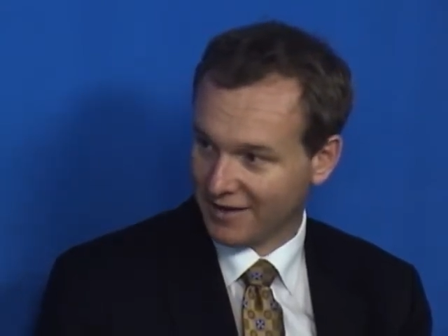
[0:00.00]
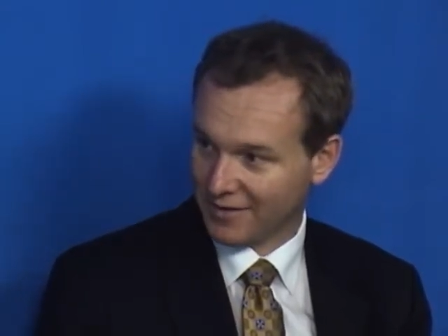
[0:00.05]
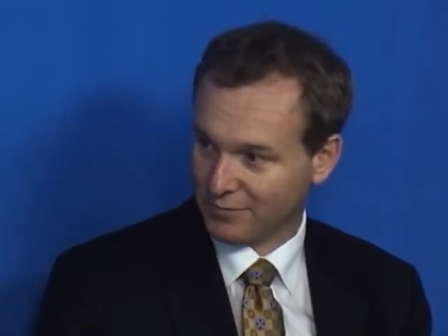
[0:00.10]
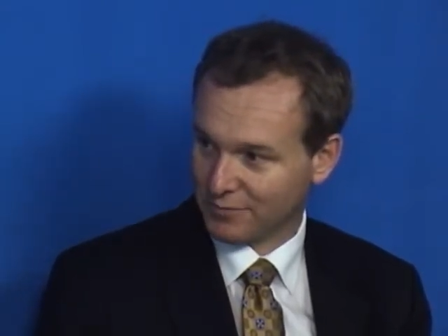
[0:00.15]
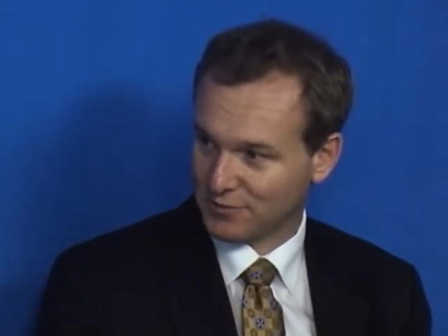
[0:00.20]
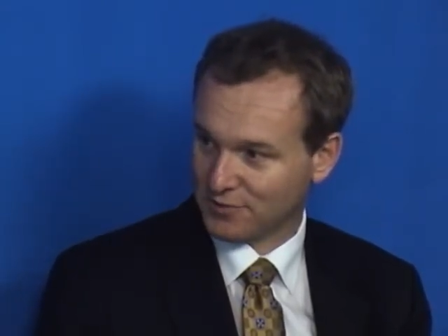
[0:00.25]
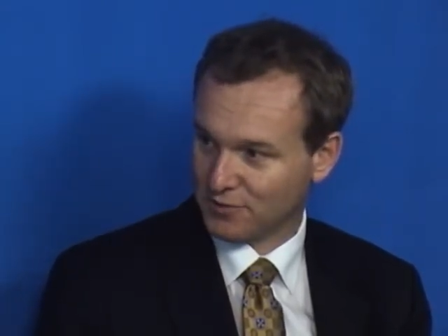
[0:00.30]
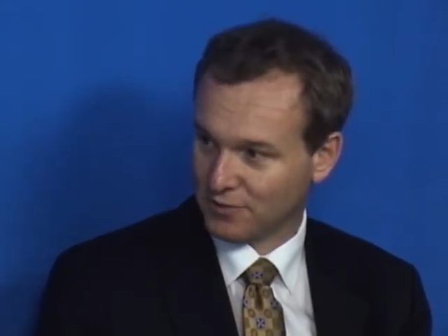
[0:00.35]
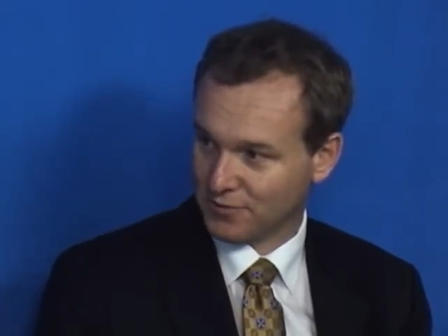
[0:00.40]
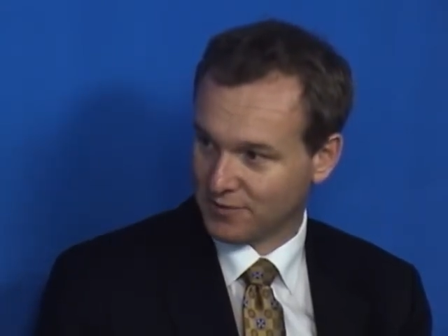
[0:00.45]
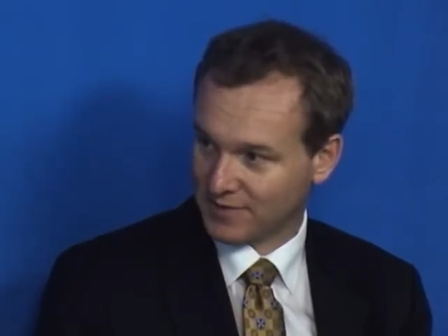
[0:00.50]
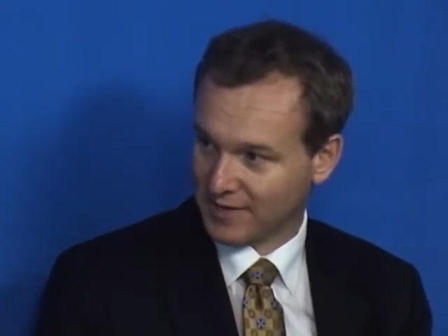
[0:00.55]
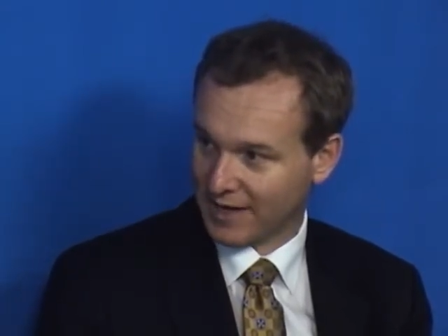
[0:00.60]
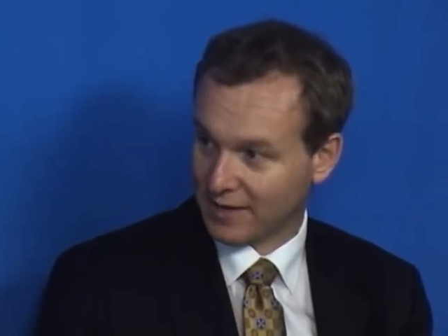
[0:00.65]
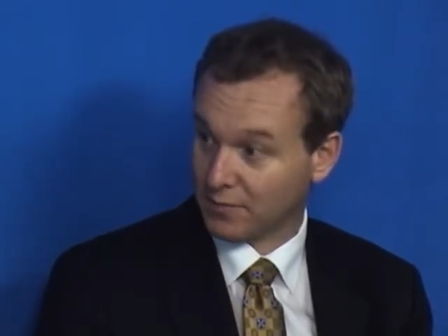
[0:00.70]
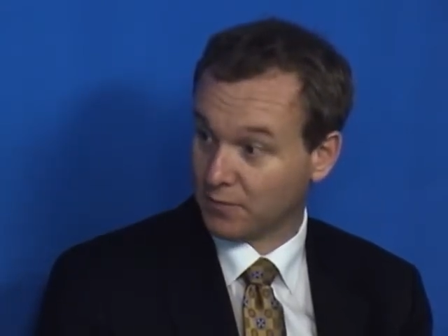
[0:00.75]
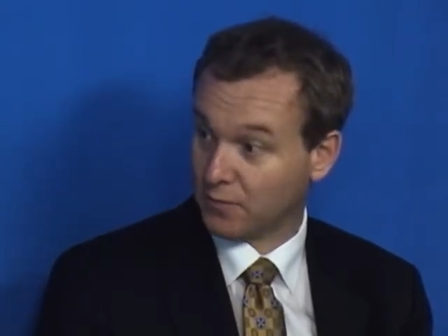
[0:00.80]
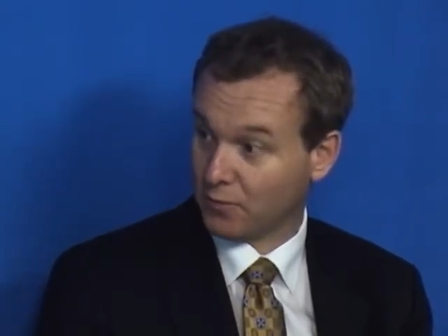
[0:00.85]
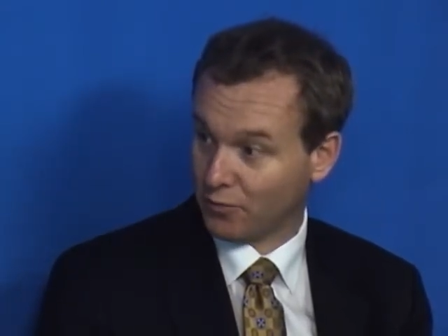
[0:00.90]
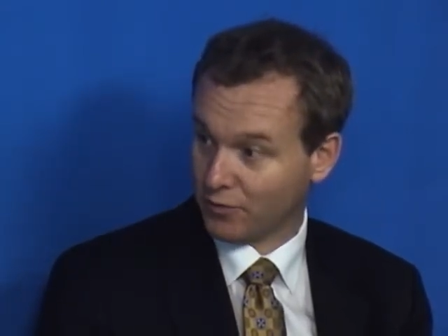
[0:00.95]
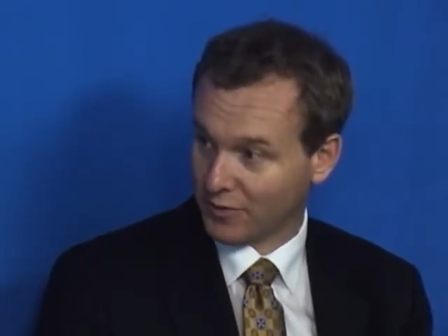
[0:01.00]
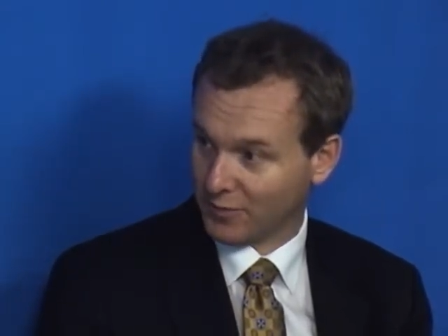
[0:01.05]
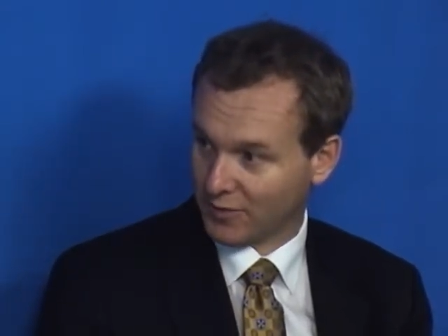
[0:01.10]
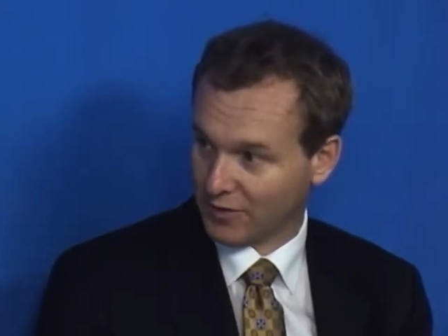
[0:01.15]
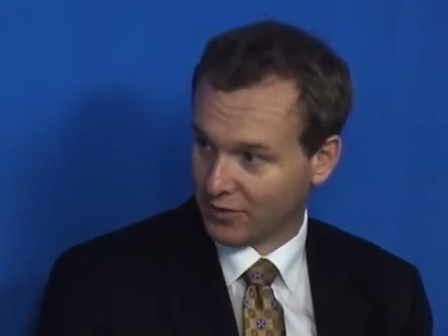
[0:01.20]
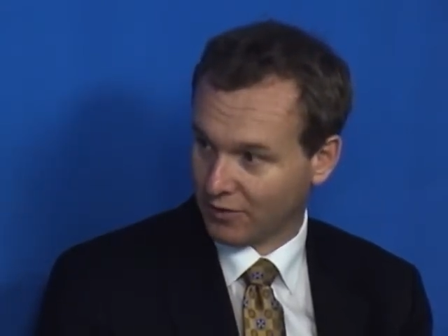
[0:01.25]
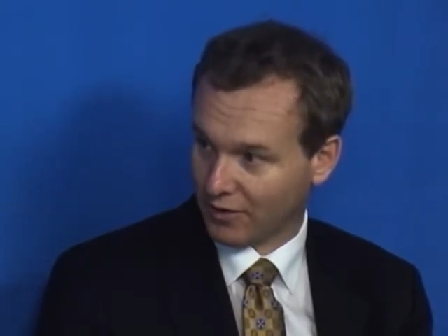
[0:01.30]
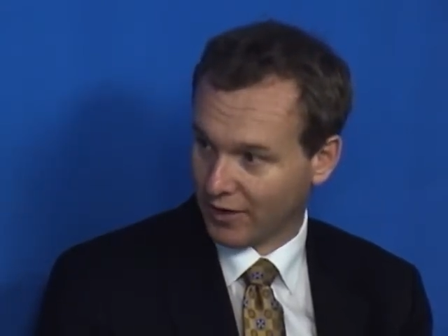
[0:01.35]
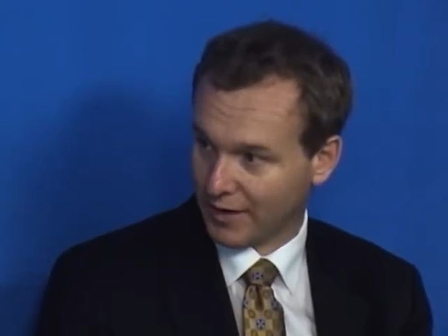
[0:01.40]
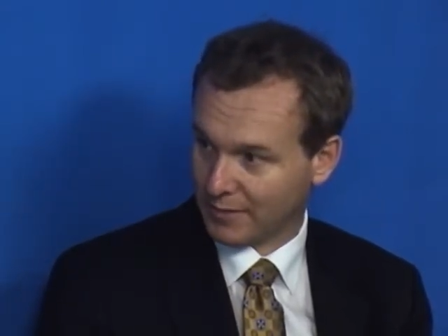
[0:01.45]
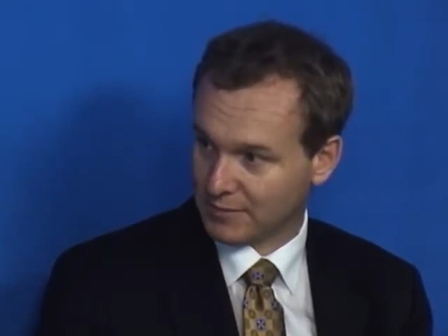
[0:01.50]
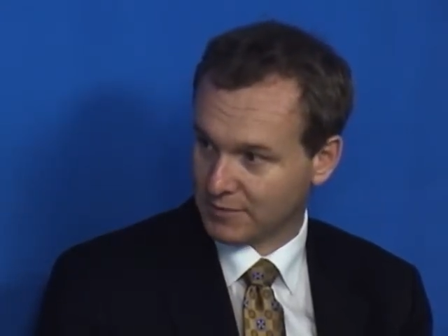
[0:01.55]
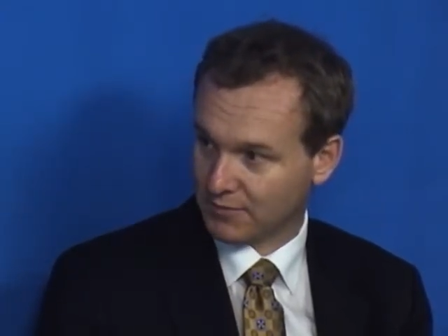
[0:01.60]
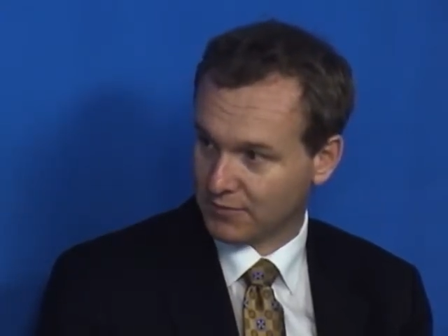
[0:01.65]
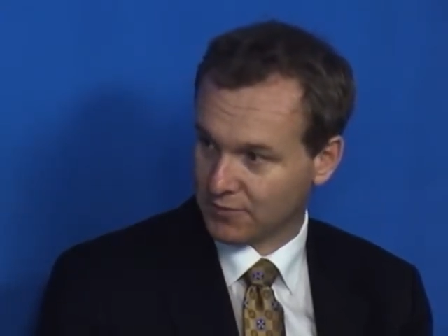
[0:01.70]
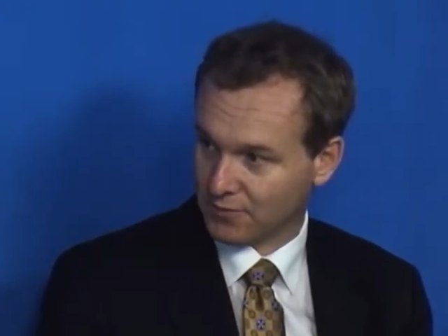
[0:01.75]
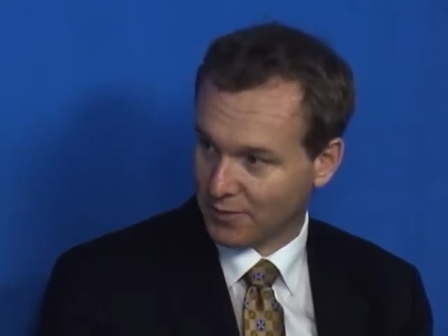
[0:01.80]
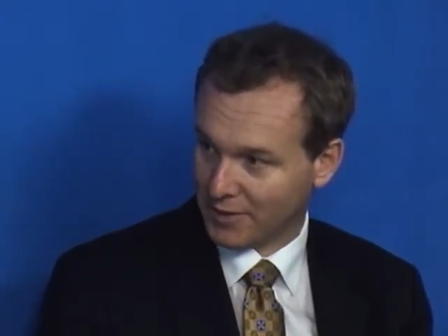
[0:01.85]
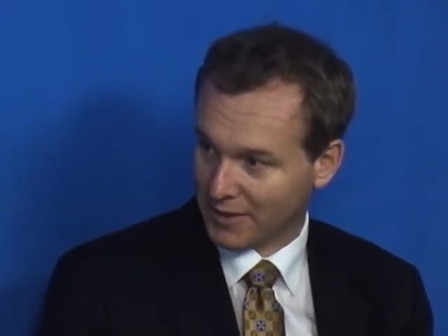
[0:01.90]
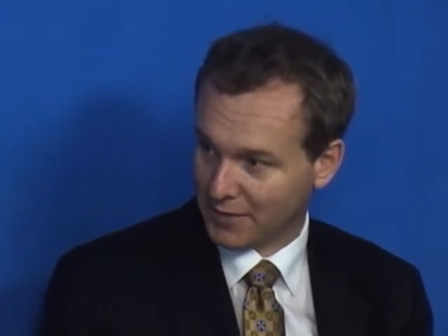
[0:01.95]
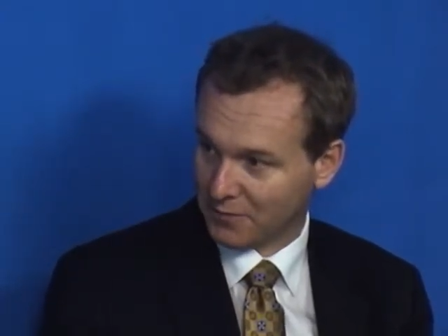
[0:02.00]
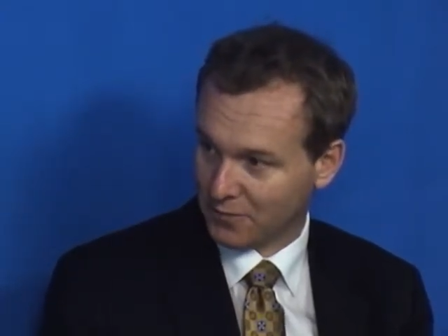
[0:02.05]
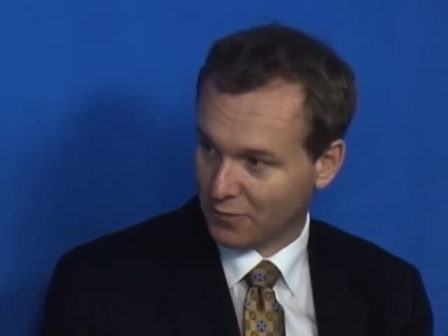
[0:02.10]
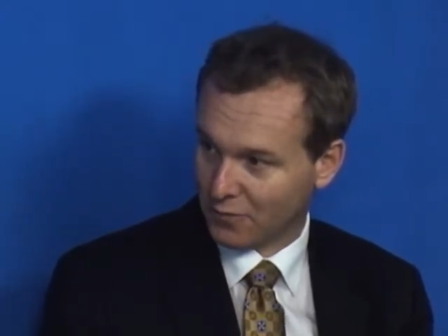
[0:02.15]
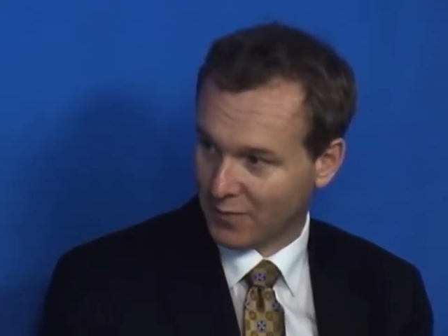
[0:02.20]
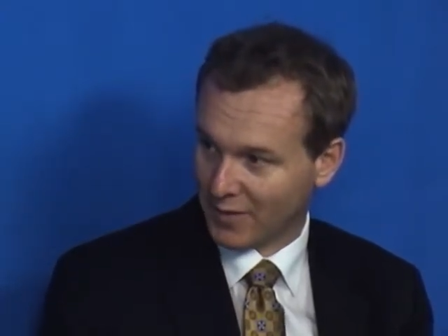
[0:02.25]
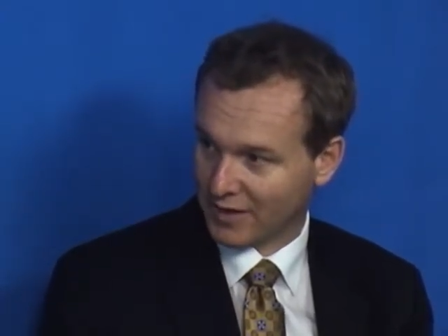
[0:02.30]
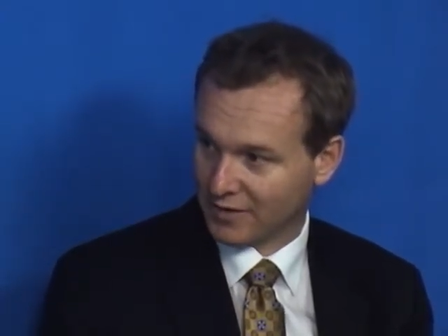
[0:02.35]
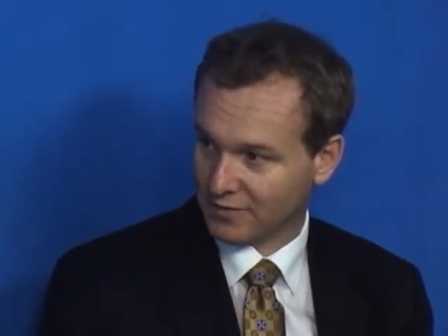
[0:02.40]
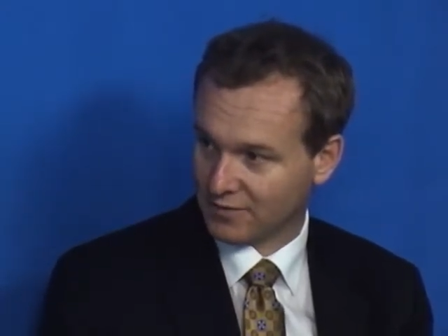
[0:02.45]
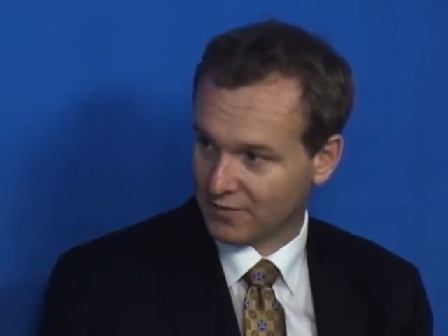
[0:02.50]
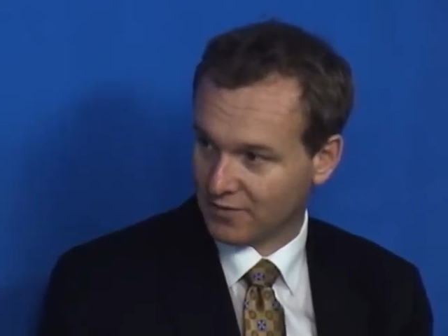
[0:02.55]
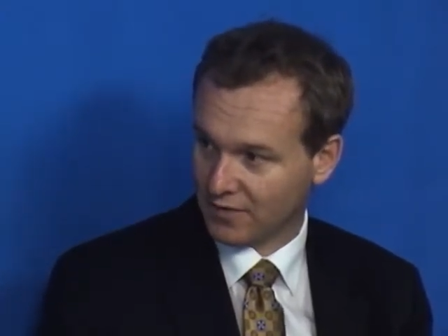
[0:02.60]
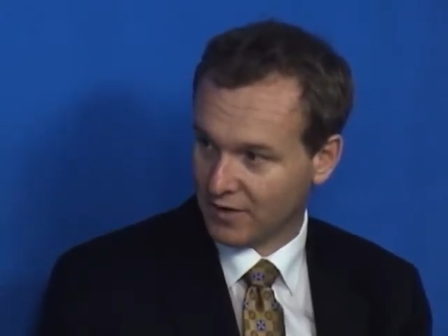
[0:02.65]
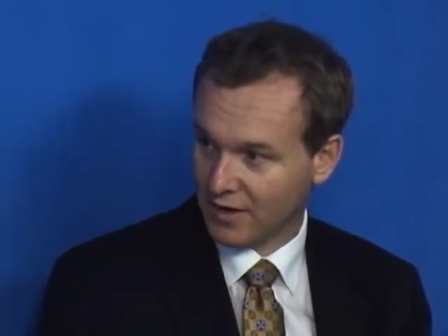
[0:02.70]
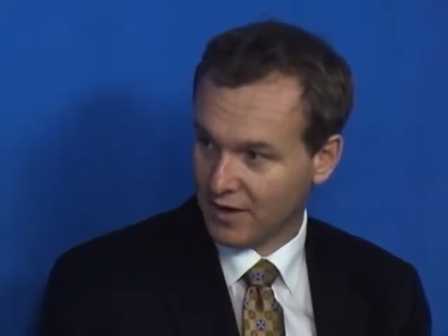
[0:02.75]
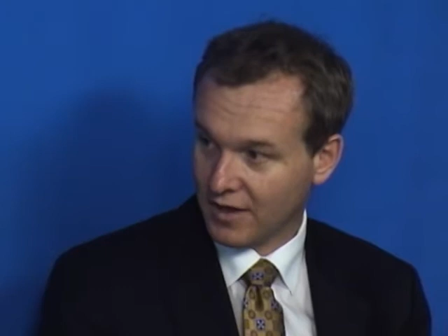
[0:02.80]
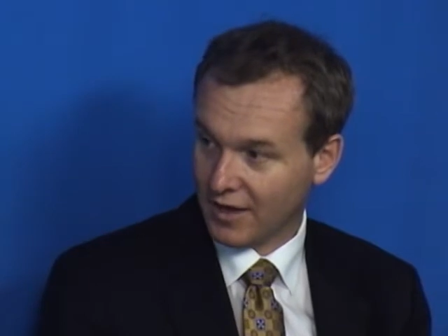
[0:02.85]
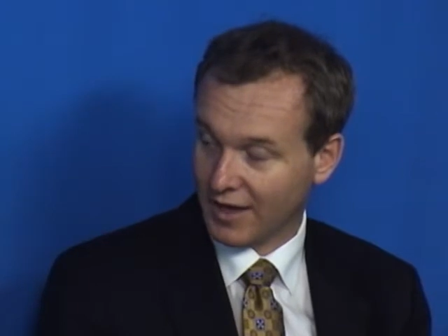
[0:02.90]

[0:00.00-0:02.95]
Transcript: rosuvastatin 40 milligrams for 24 months